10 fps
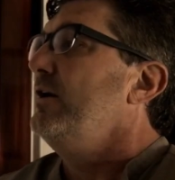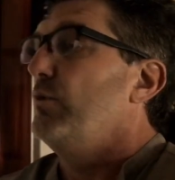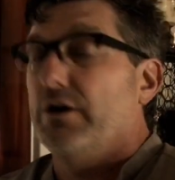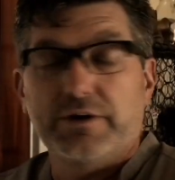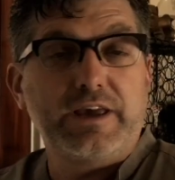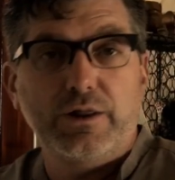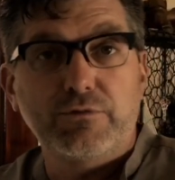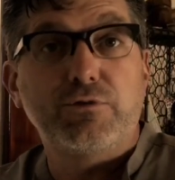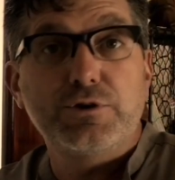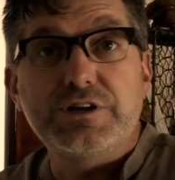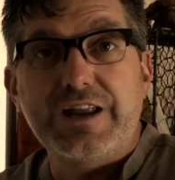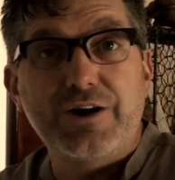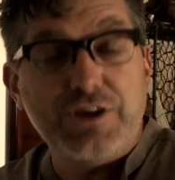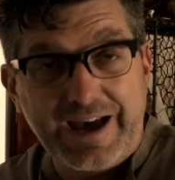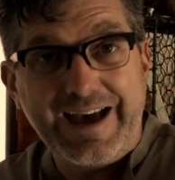well, in California
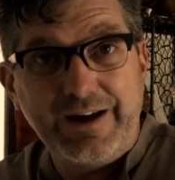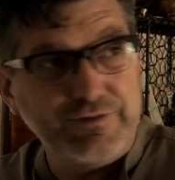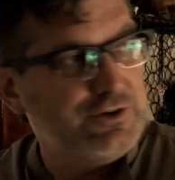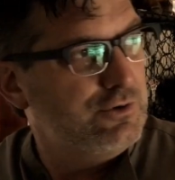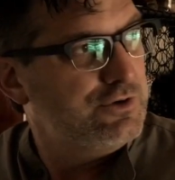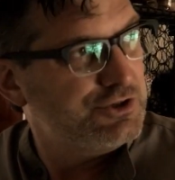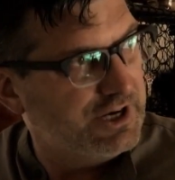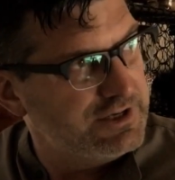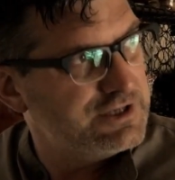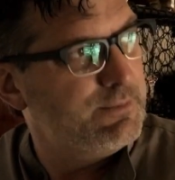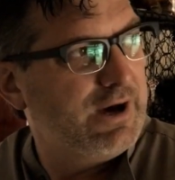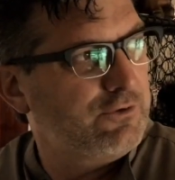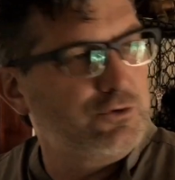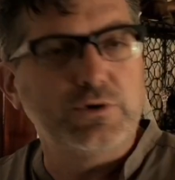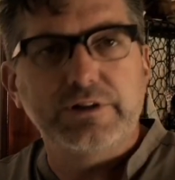now, you have to change them
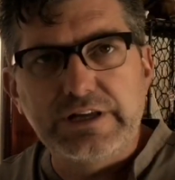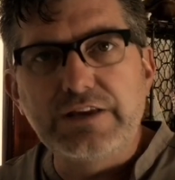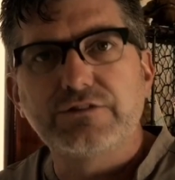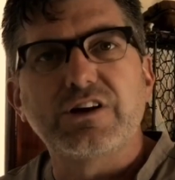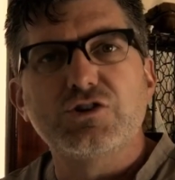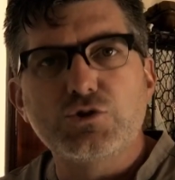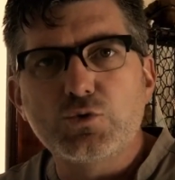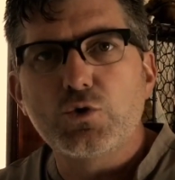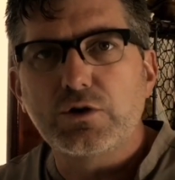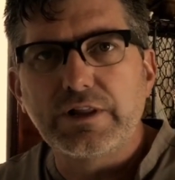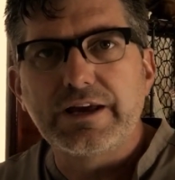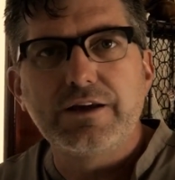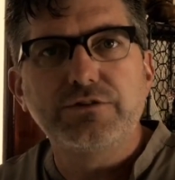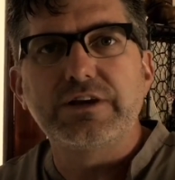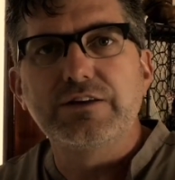out to at least a dual
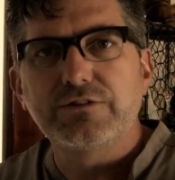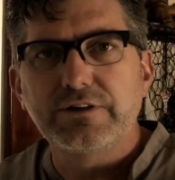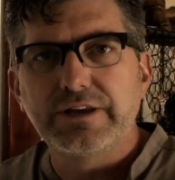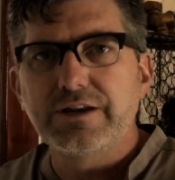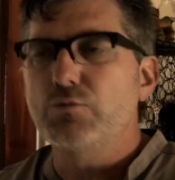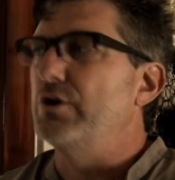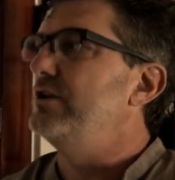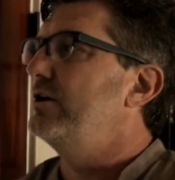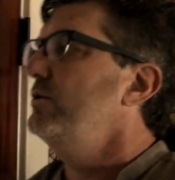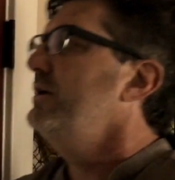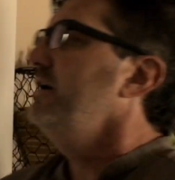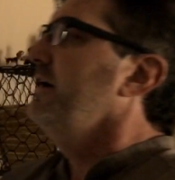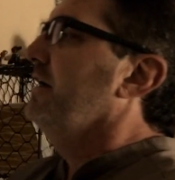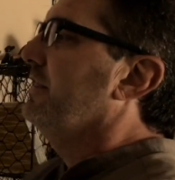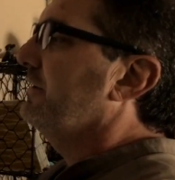glaze insulated window
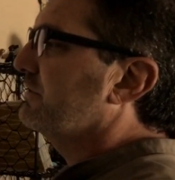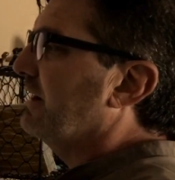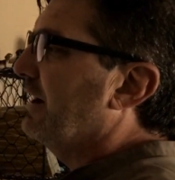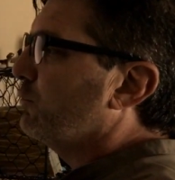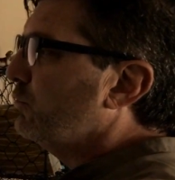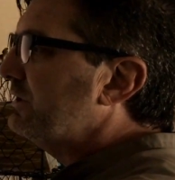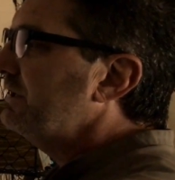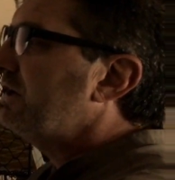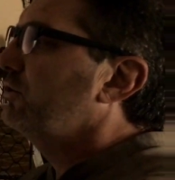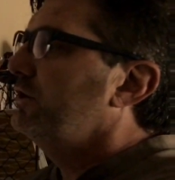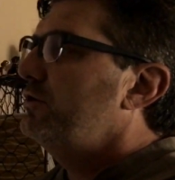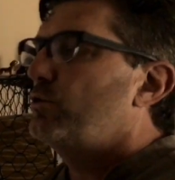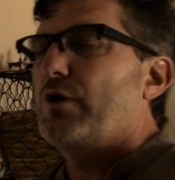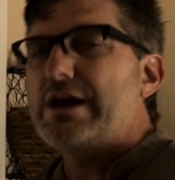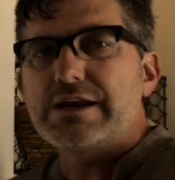that's got really good
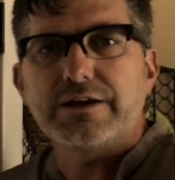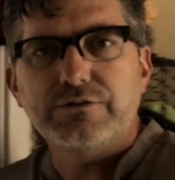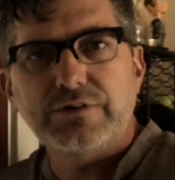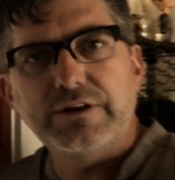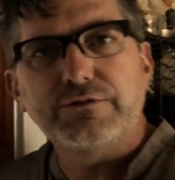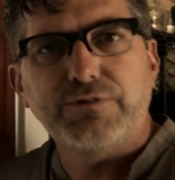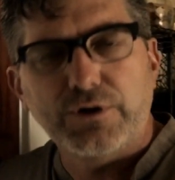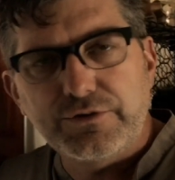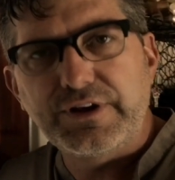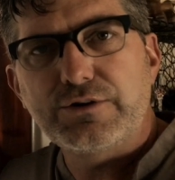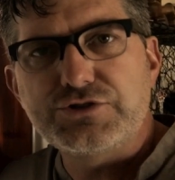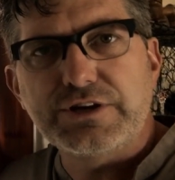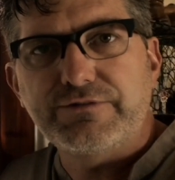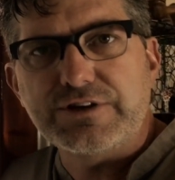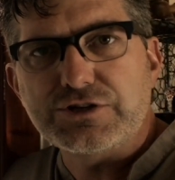ratings as far as energy
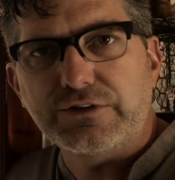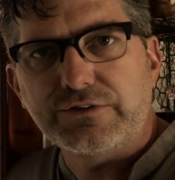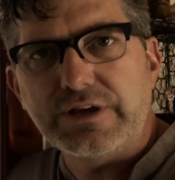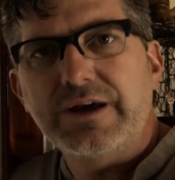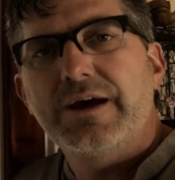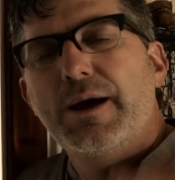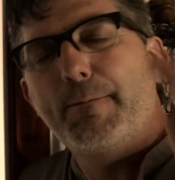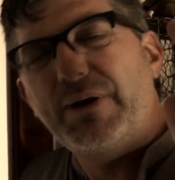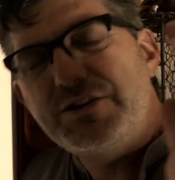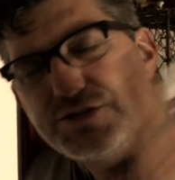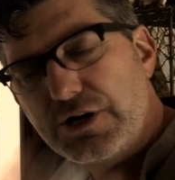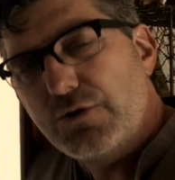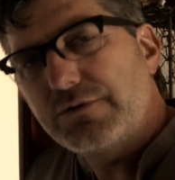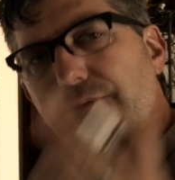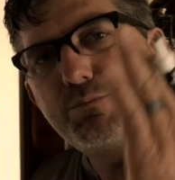efficiency. But
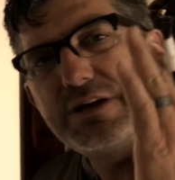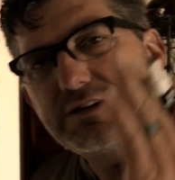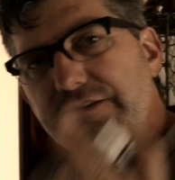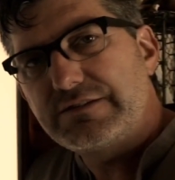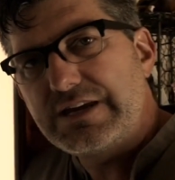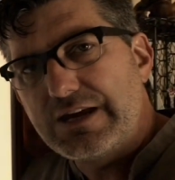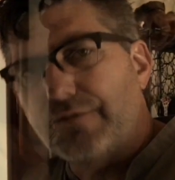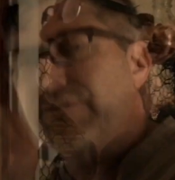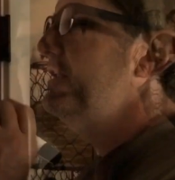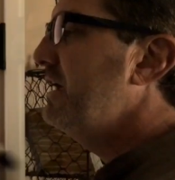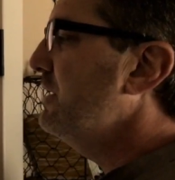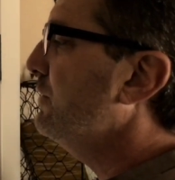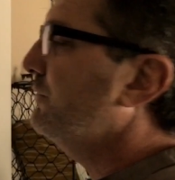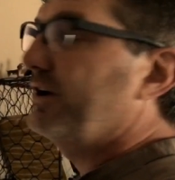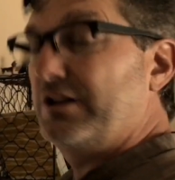don't be deceived. And
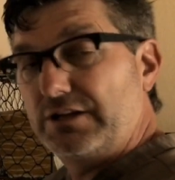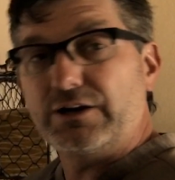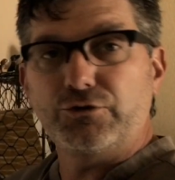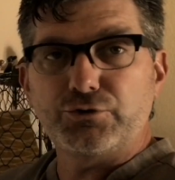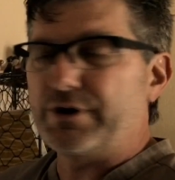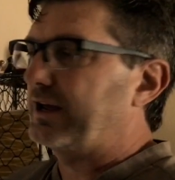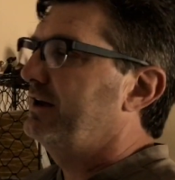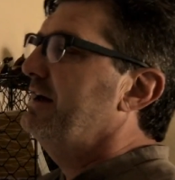here's a little trick.